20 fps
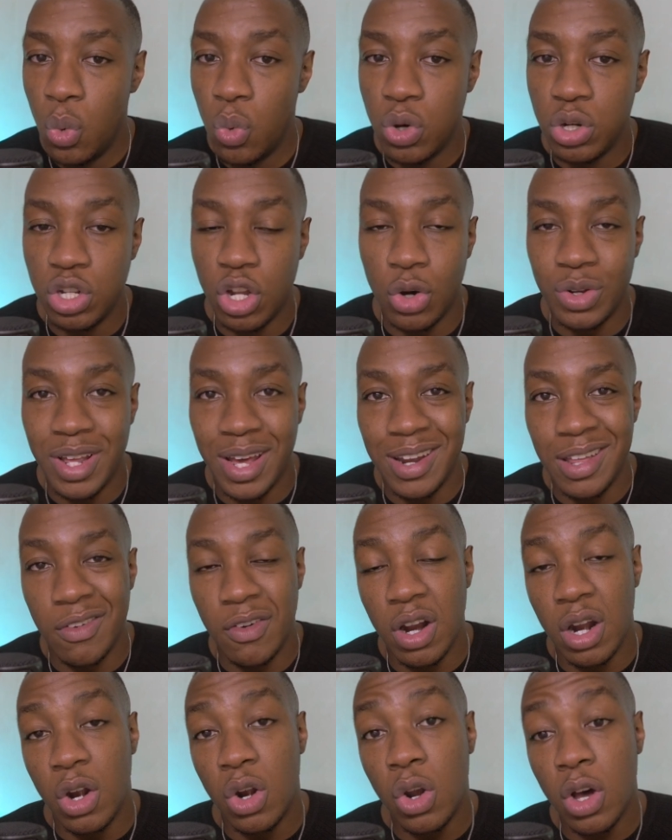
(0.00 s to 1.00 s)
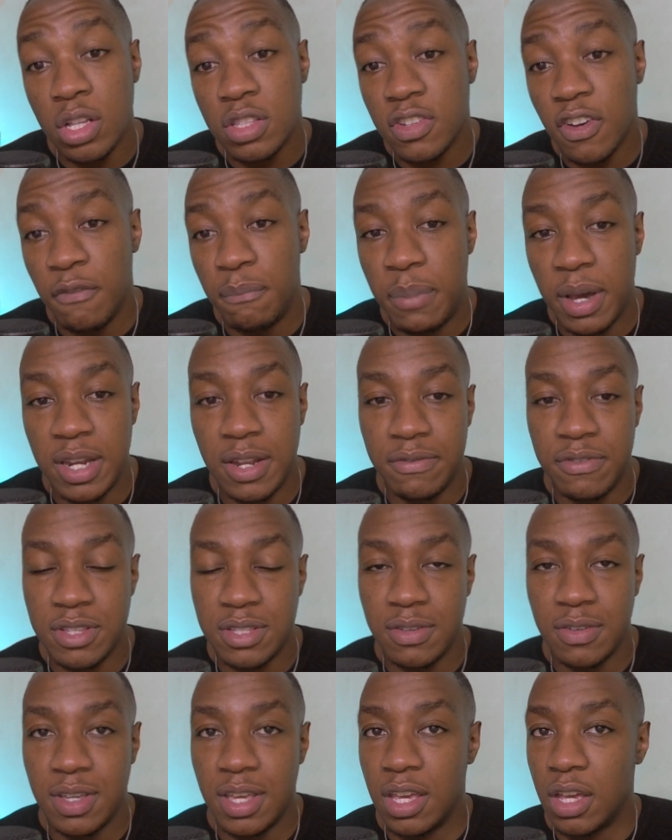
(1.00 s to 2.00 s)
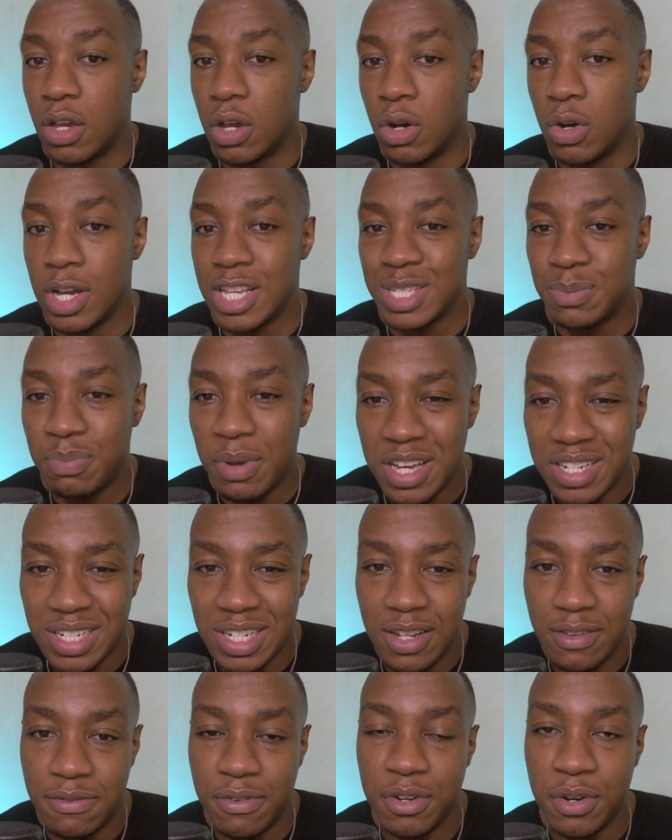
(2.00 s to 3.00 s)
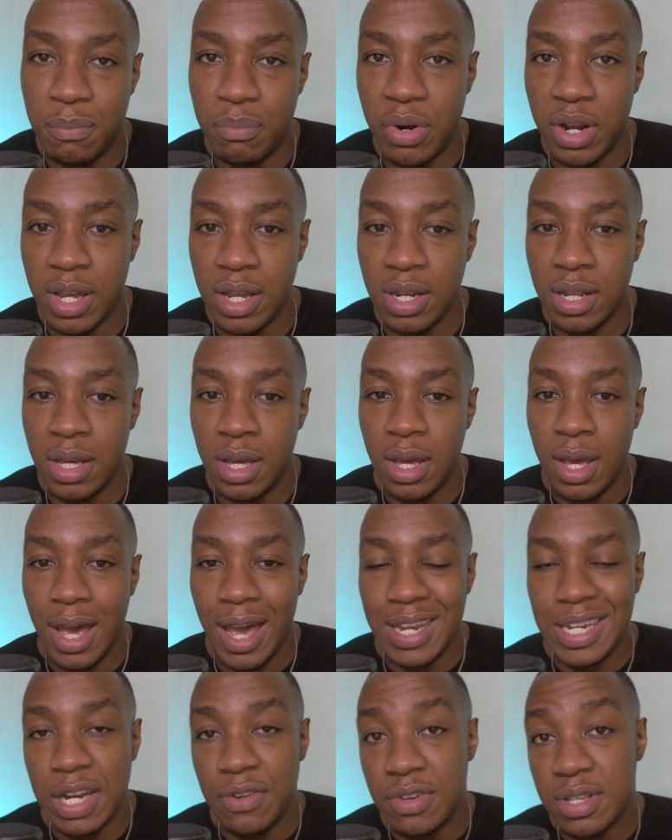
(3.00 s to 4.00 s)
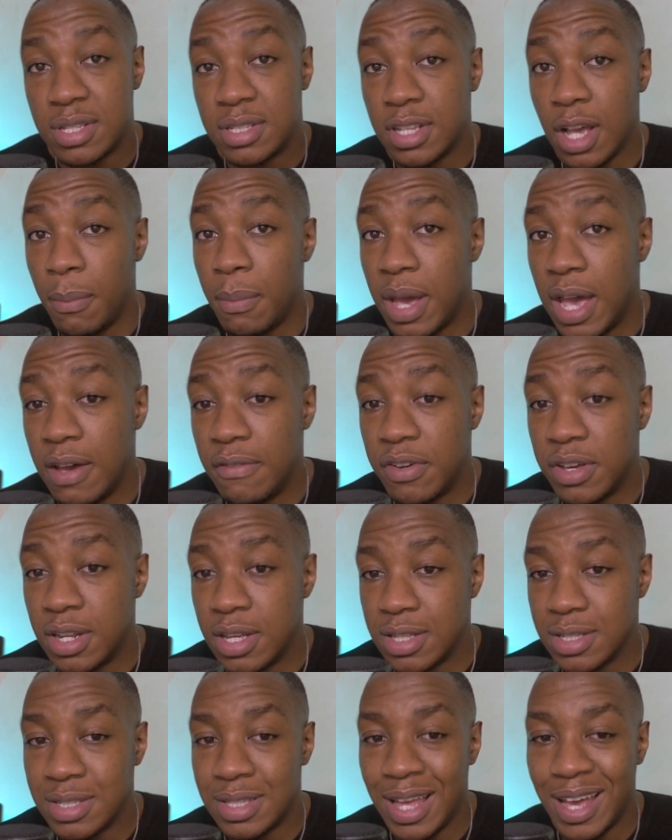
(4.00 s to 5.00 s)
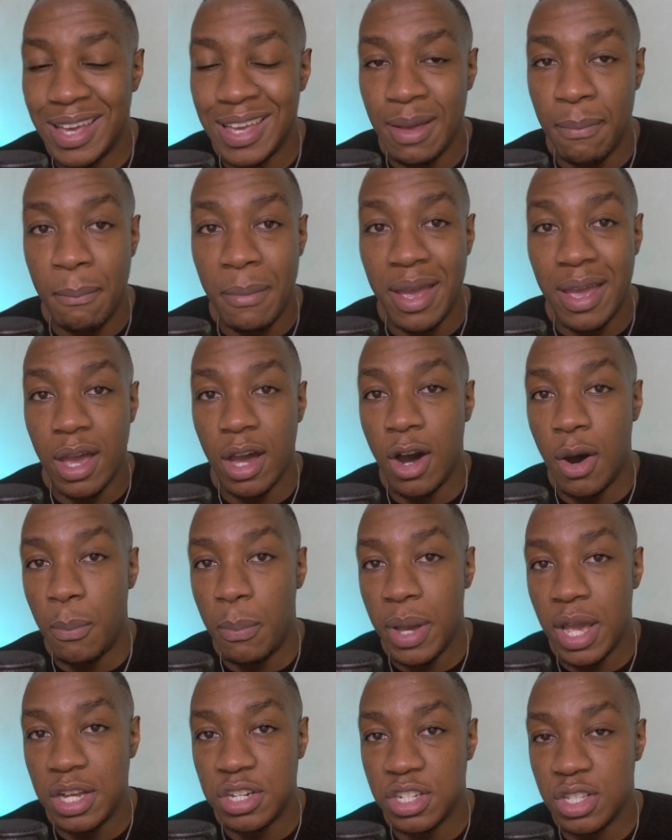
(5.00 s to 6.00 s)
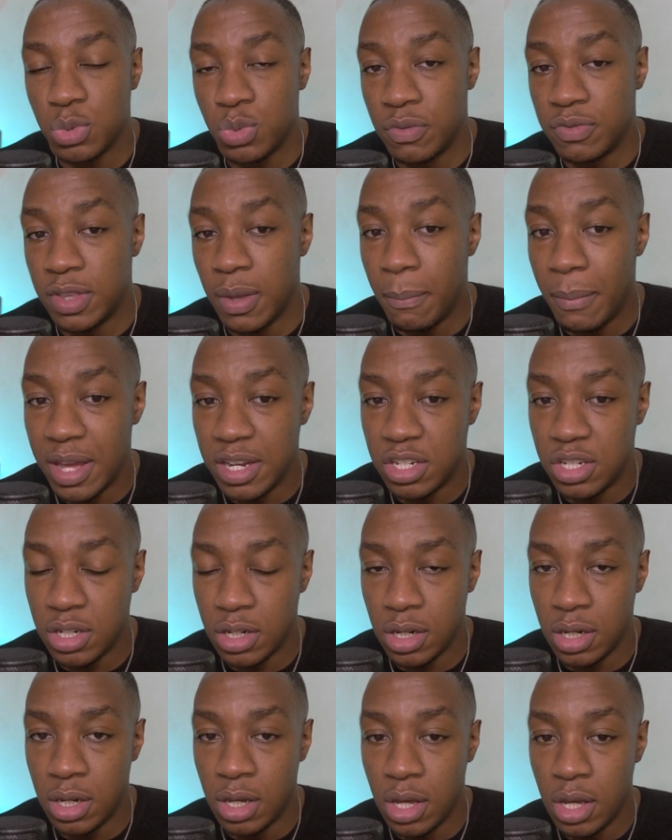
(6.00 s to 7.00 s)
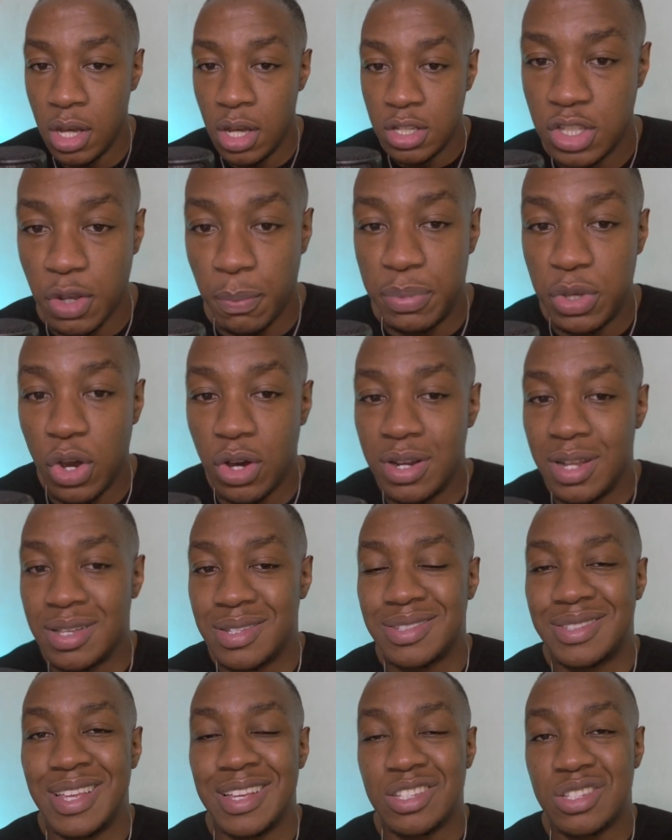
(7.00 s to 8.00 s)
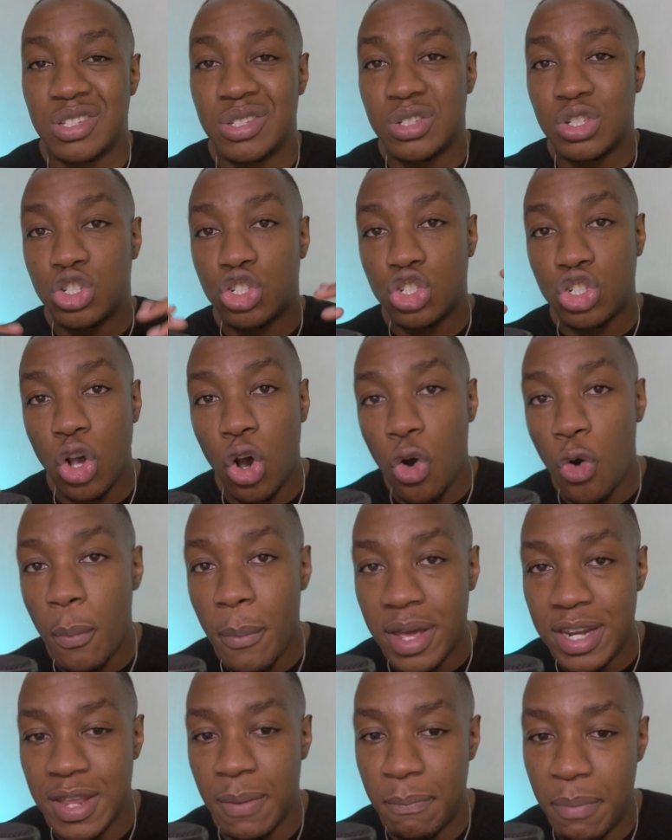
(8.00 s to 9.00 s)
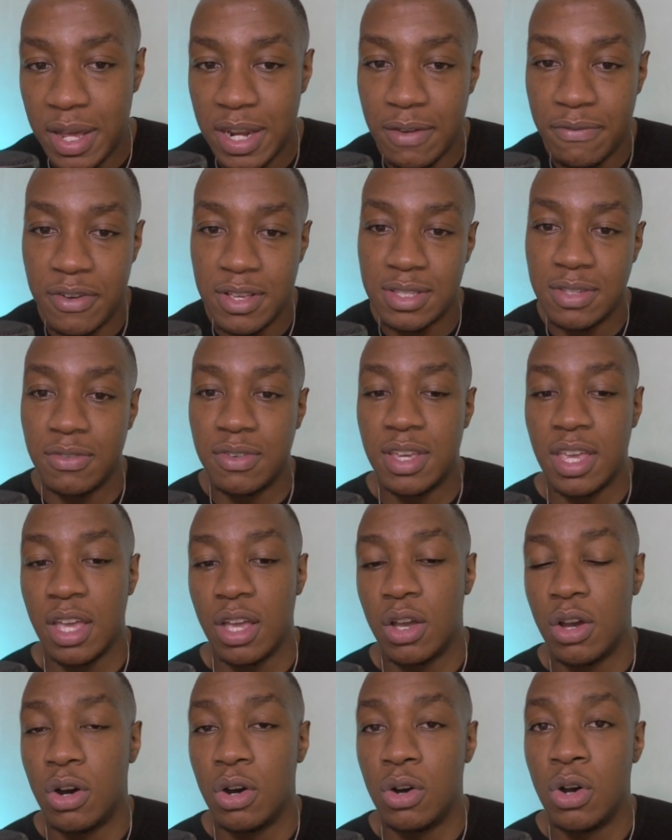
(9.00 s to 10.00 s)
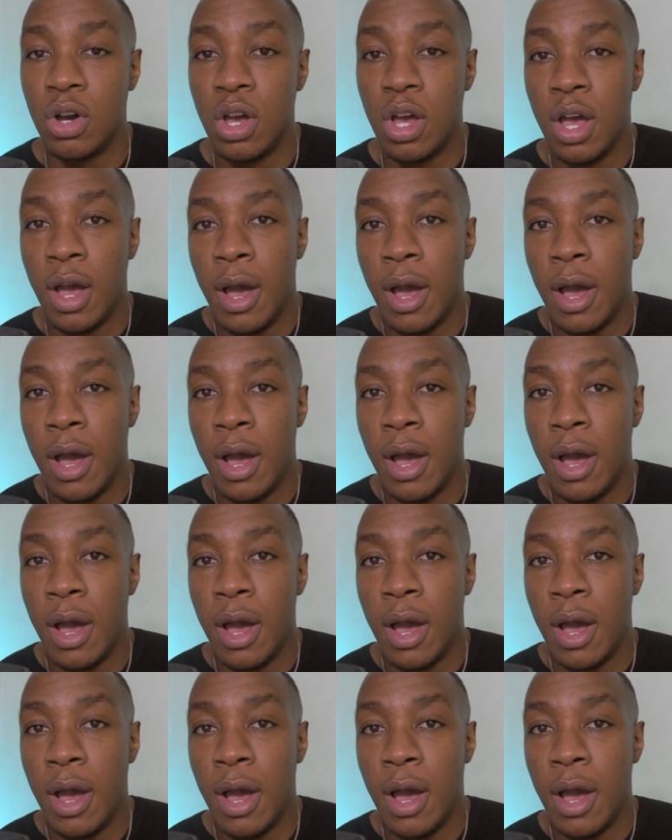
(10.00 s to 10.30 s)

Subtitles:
will know that there are a lot of benefits of ginkgo, especially for the brain, and there is some evidence that it may help patients with dementia. To be honest, there's so many benefits of ginkgo